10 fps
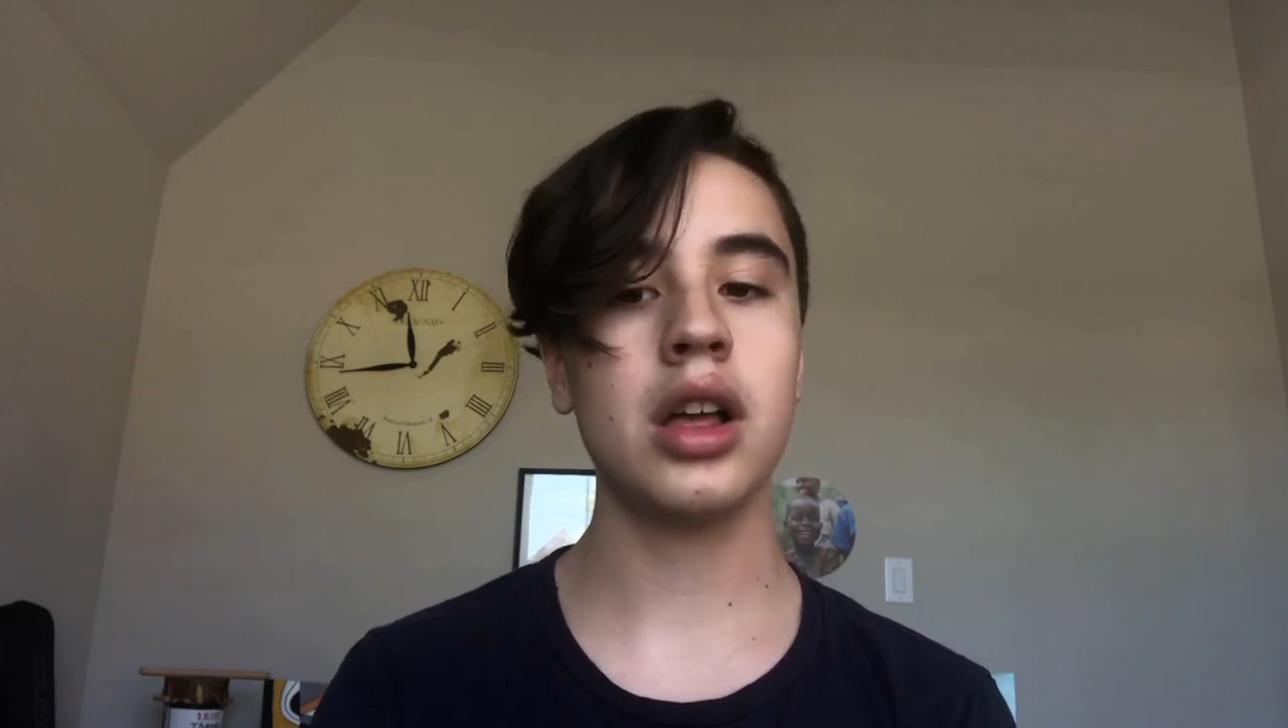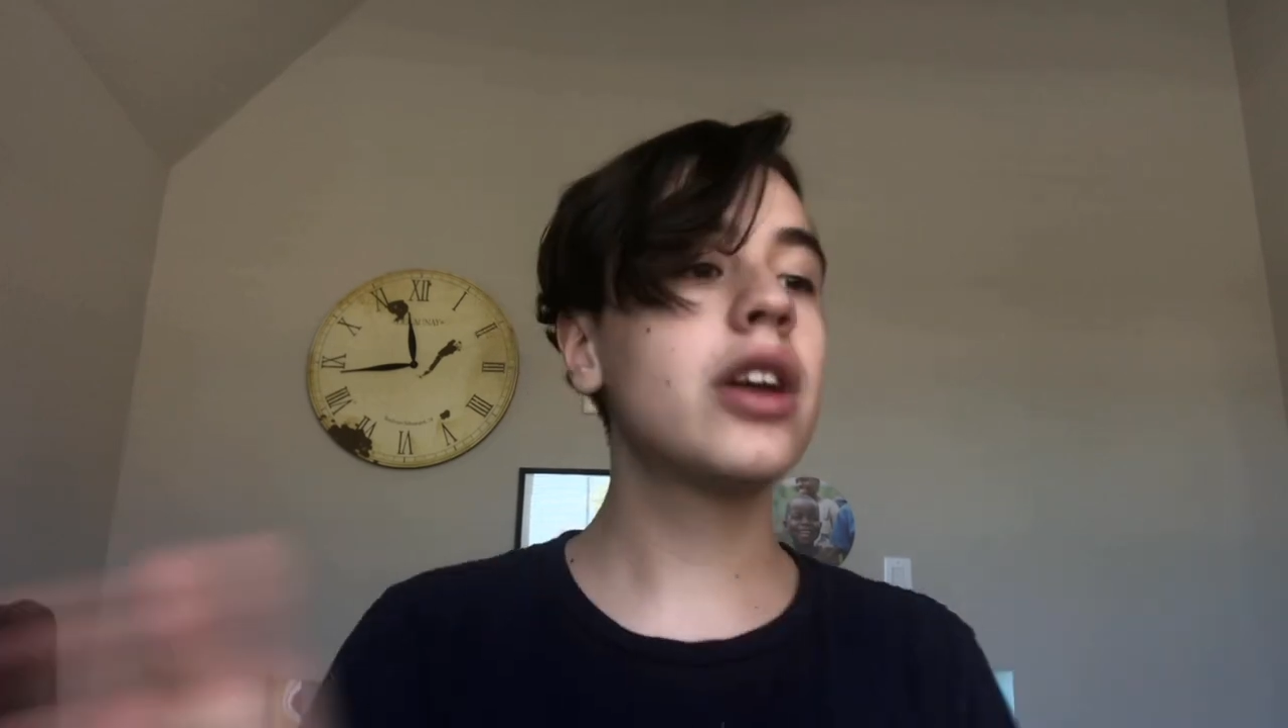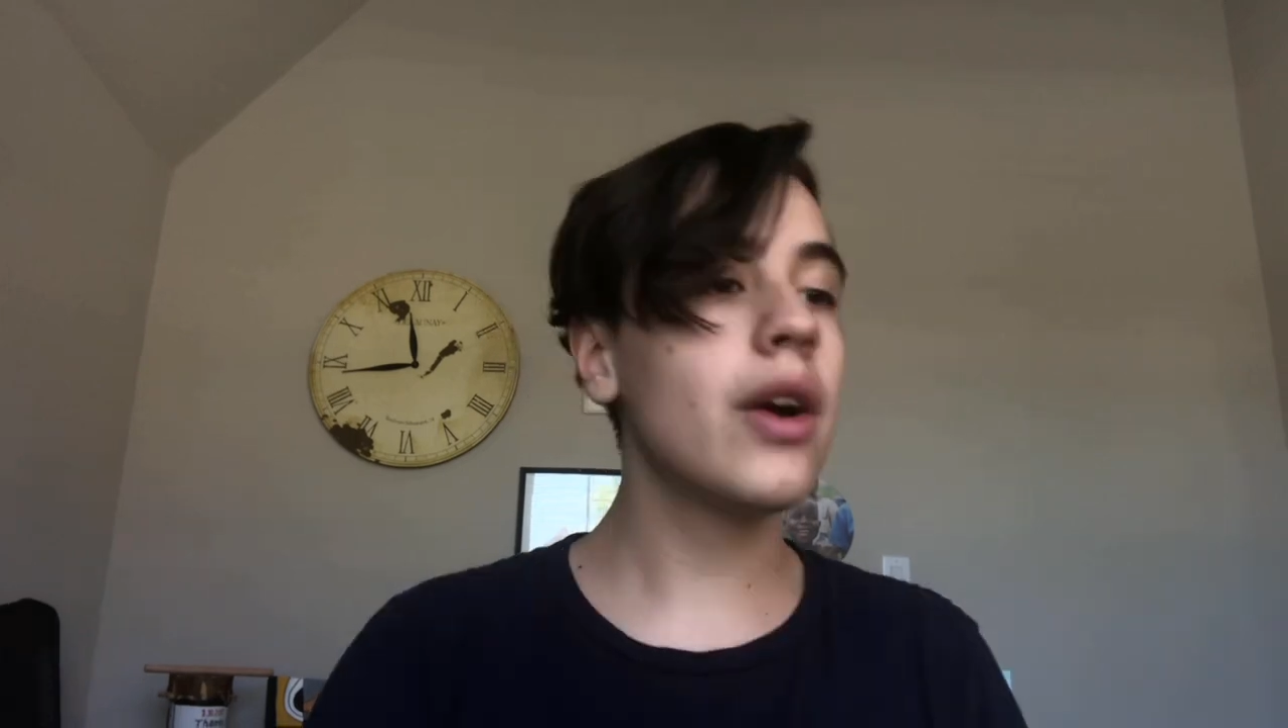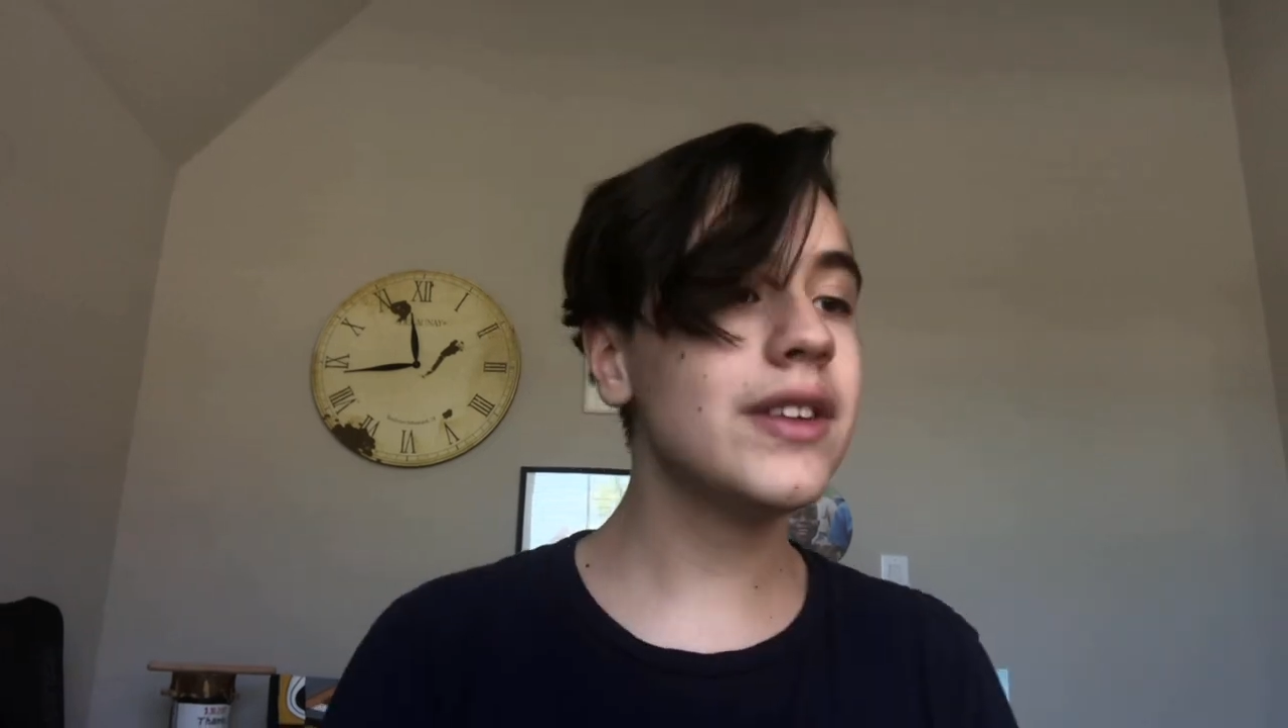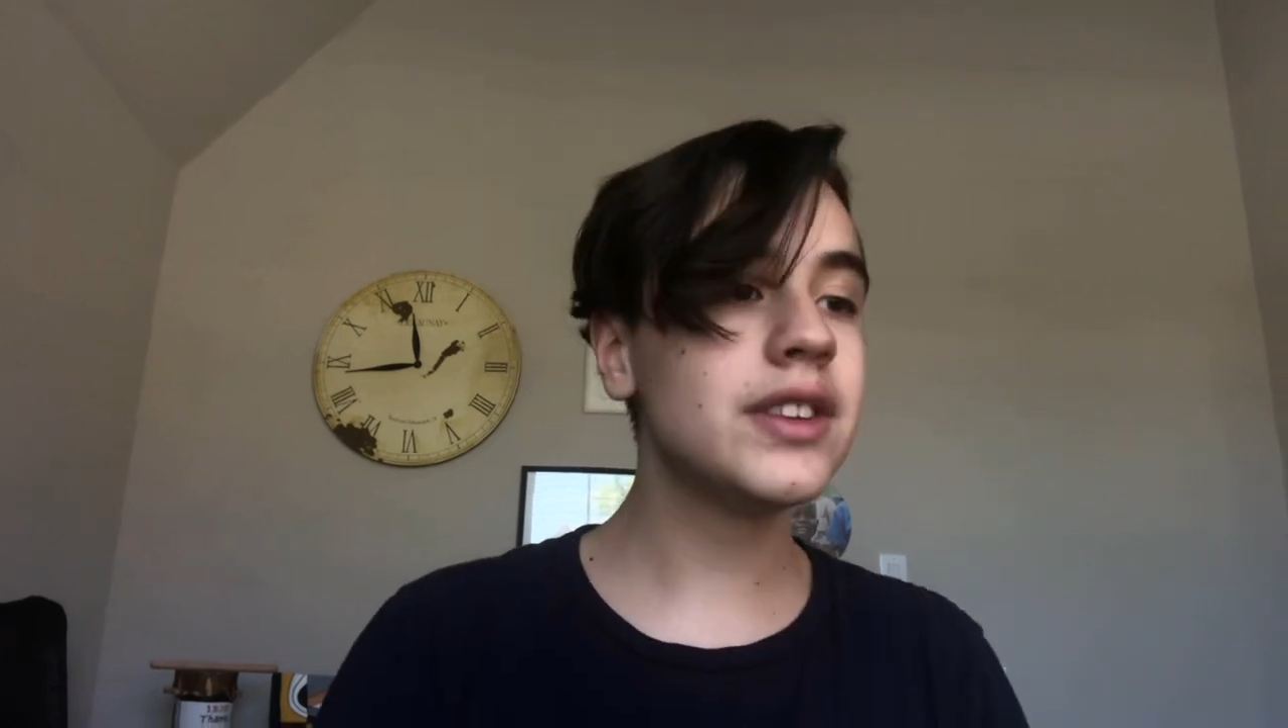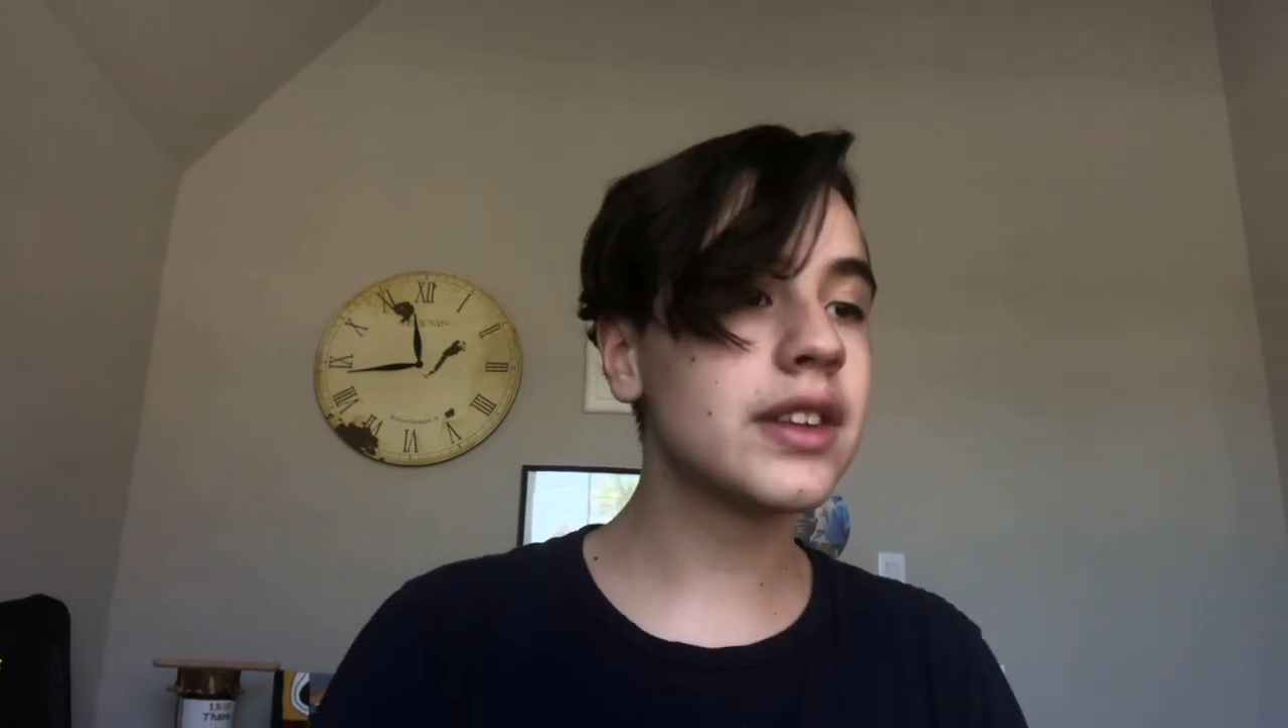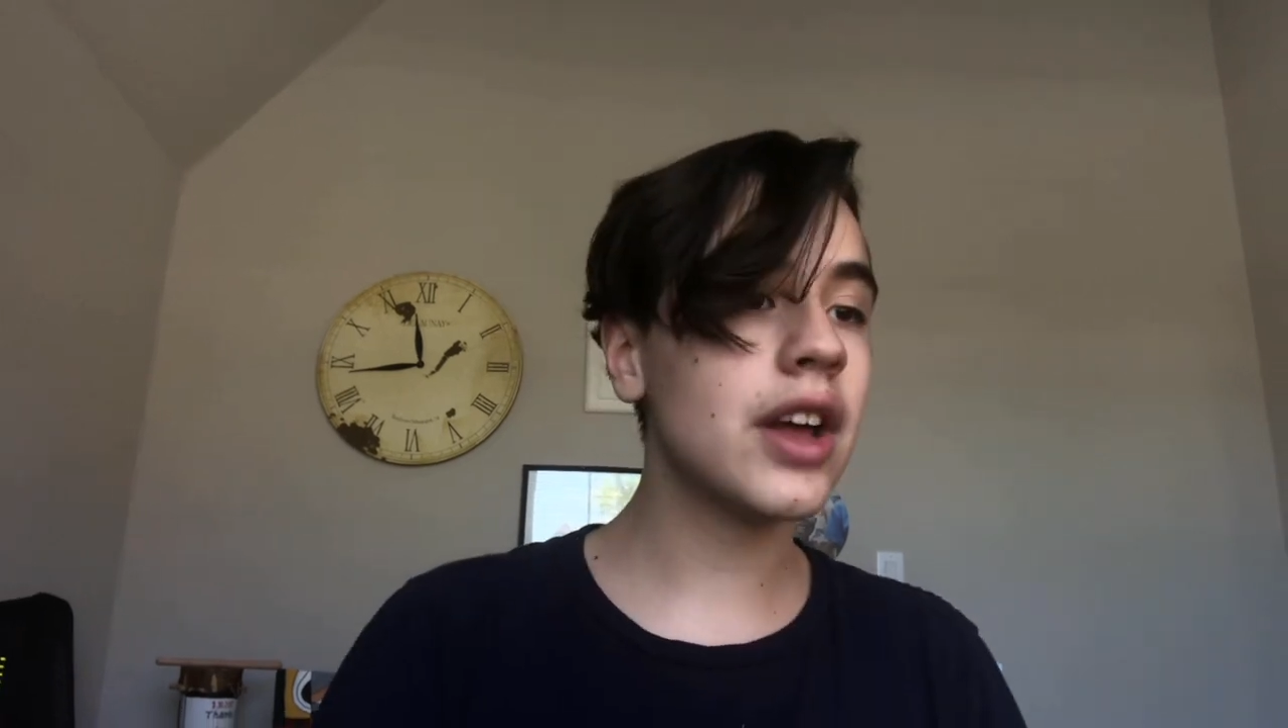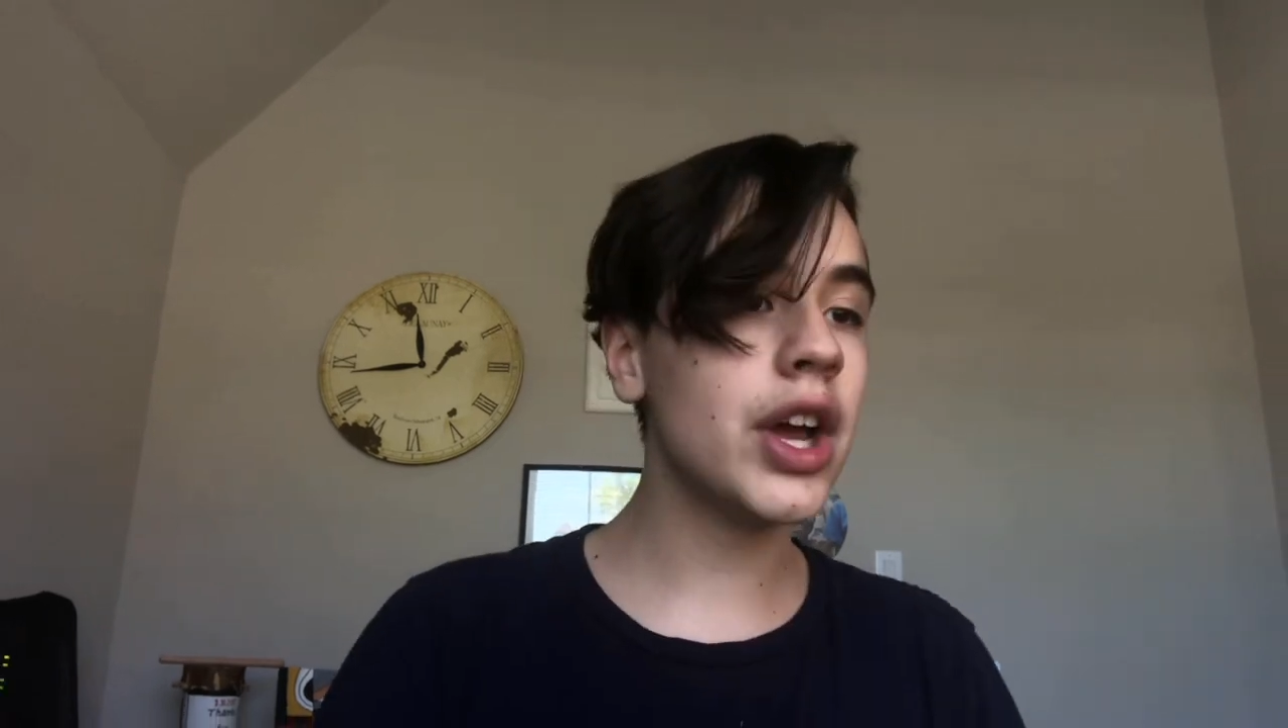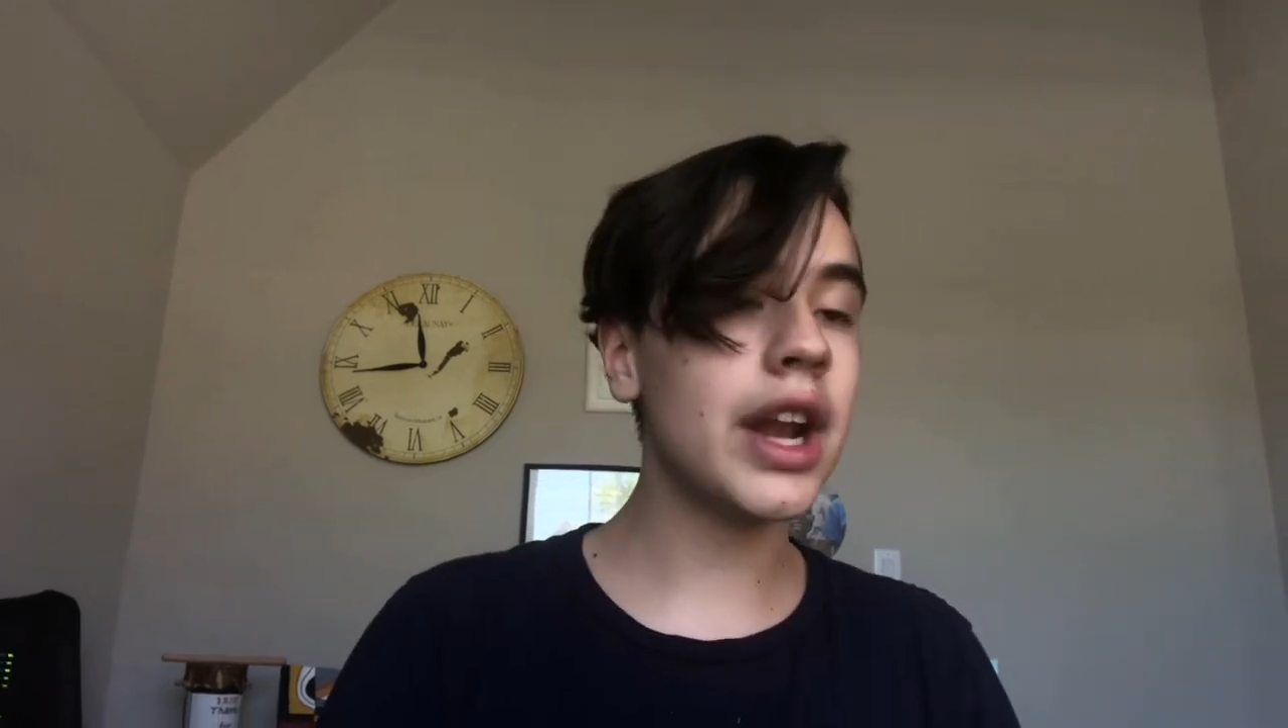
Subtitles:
COVID's done,